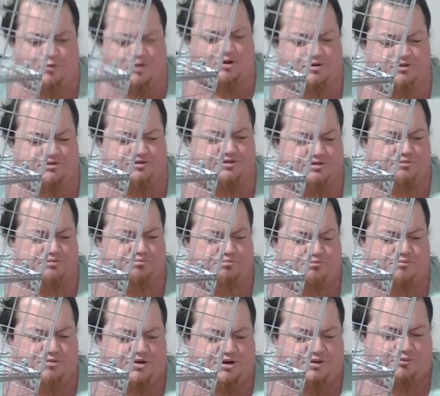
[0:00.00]
was,
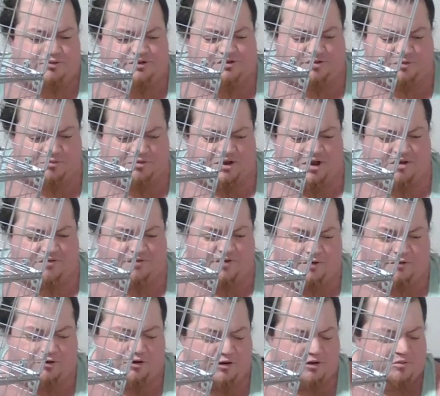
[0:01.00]
but it was something I
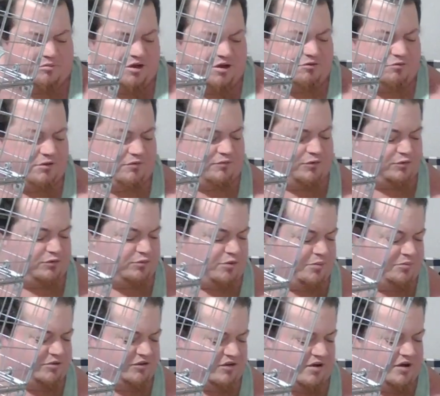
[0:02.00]
found on the Big River's
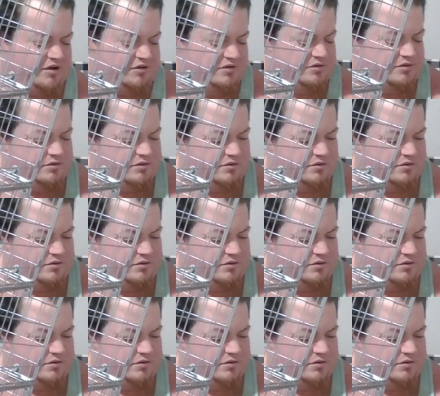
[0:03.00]
website.